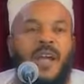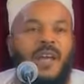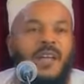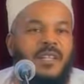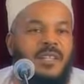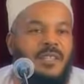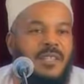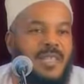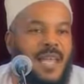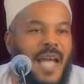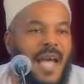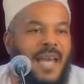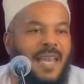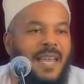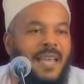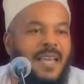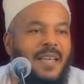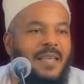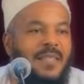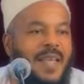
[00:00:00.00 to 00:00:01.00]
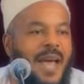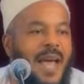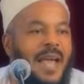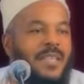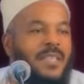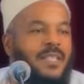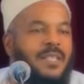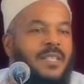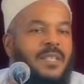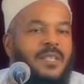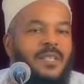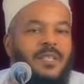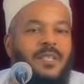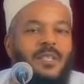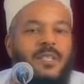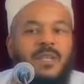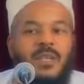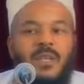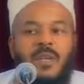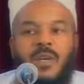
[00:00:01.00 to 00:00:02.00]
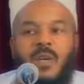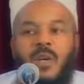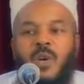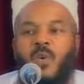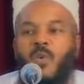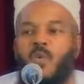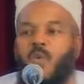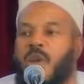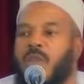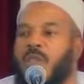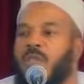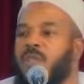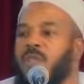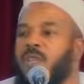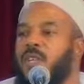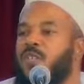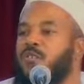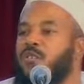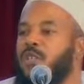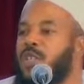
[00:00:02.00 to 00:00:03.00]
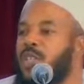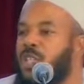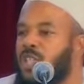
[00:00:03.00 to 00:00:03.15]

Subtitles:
reconciling that with the